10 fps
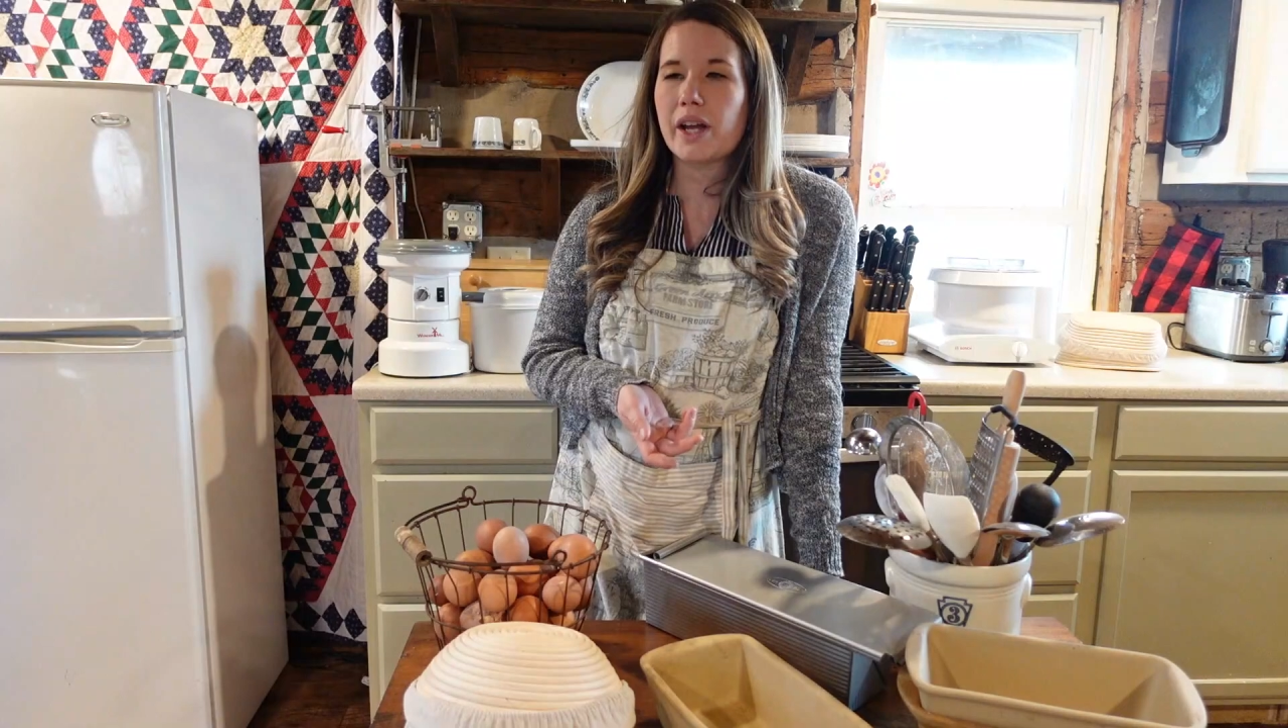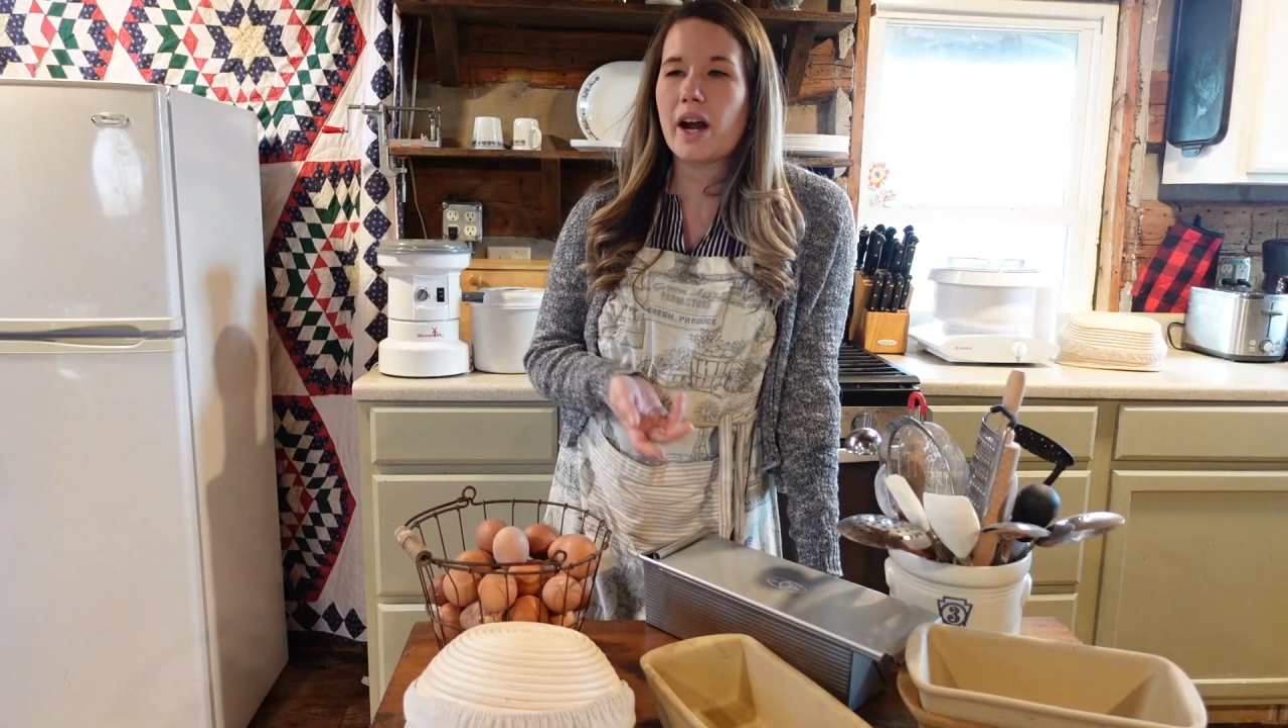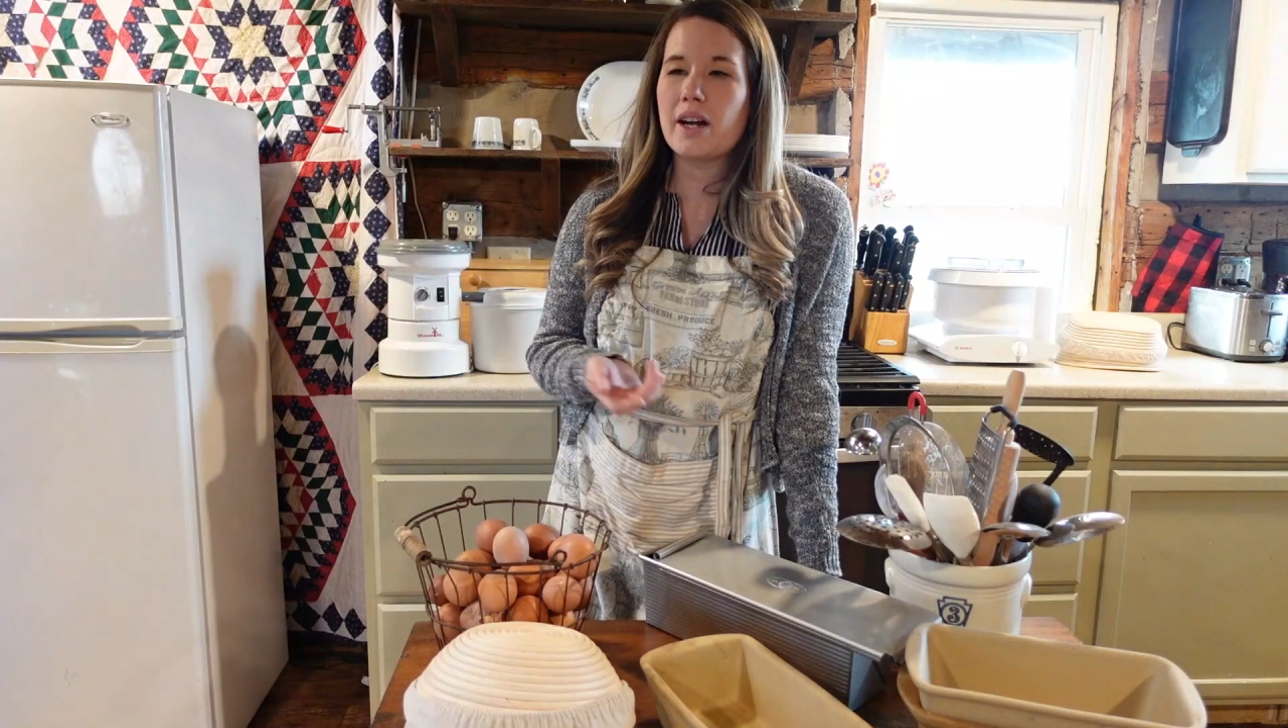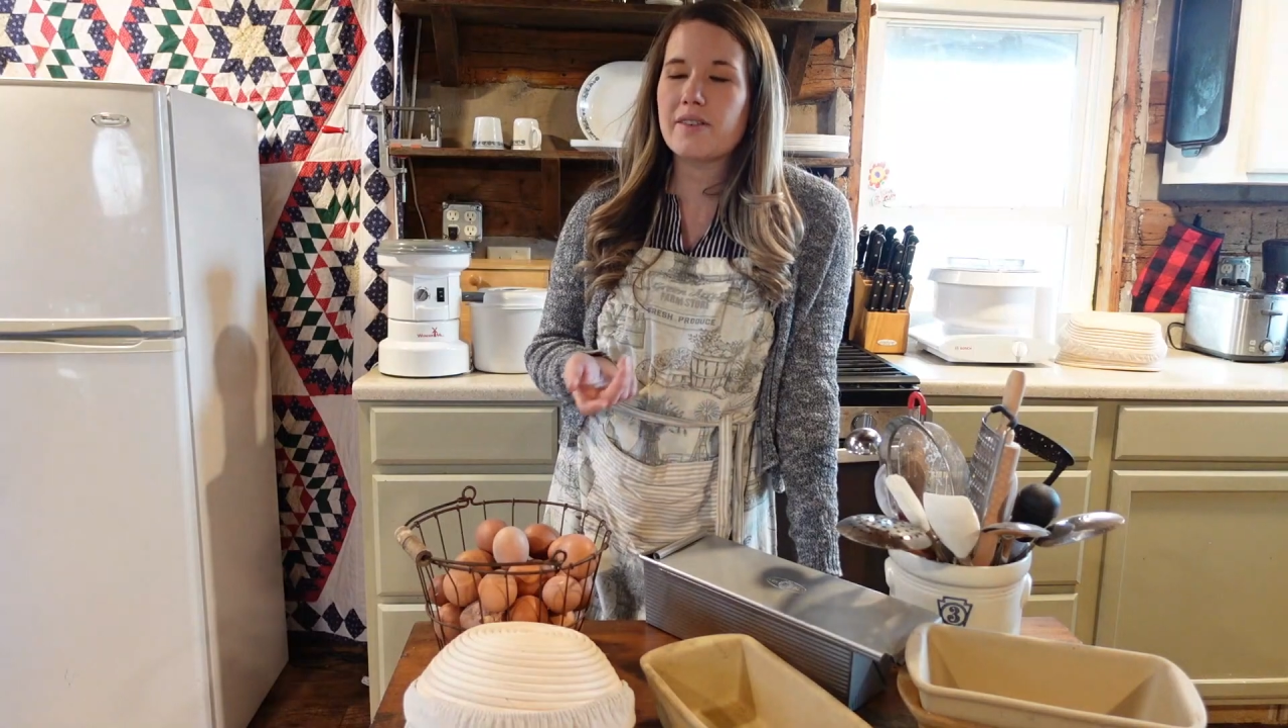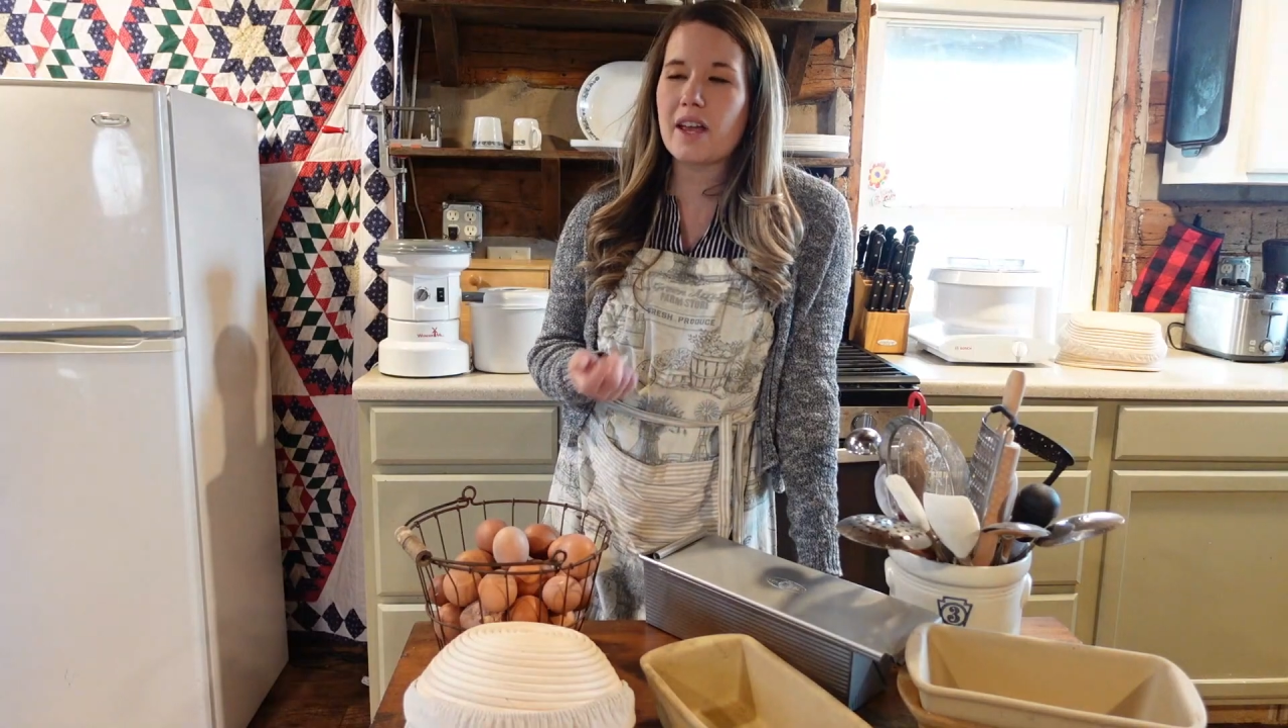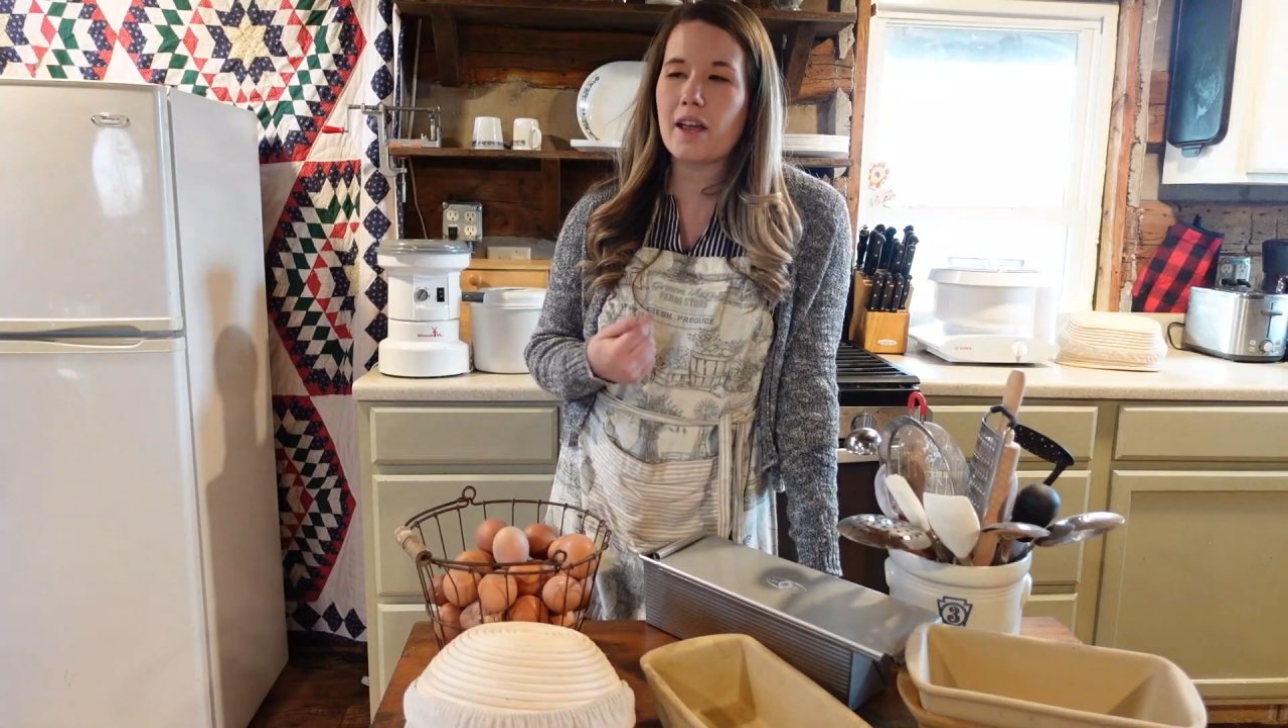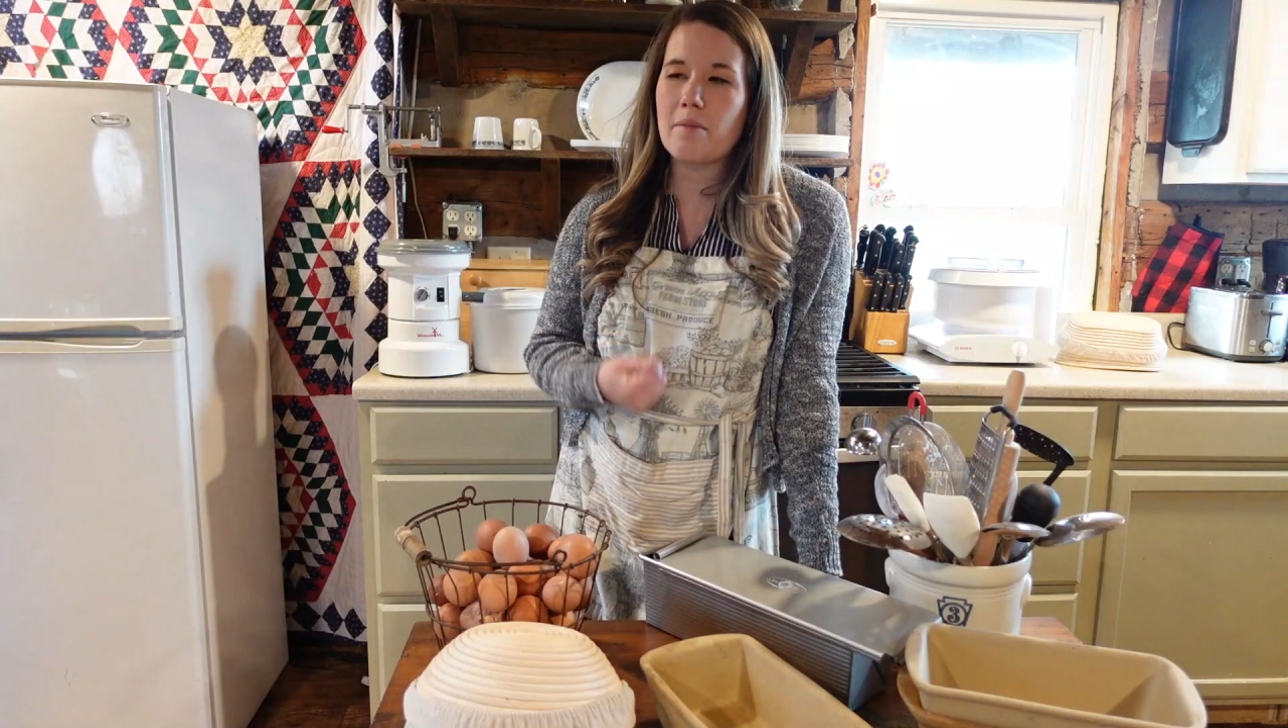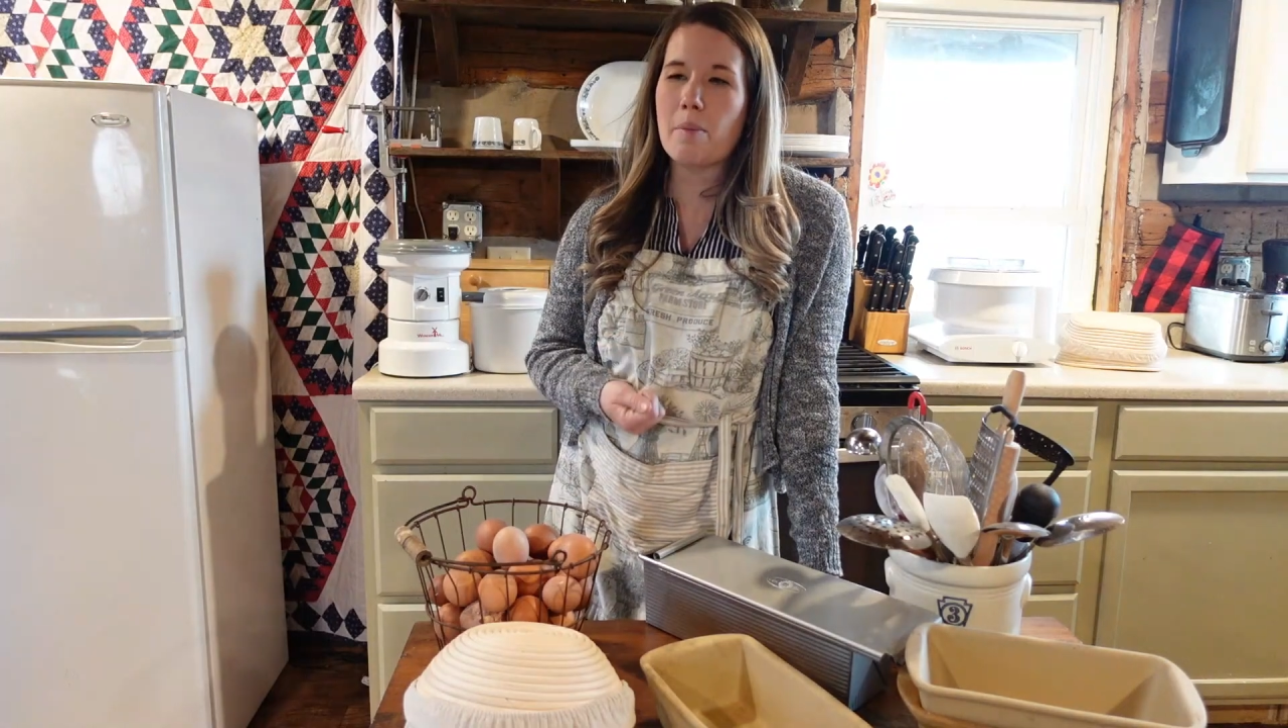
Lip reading: kind of came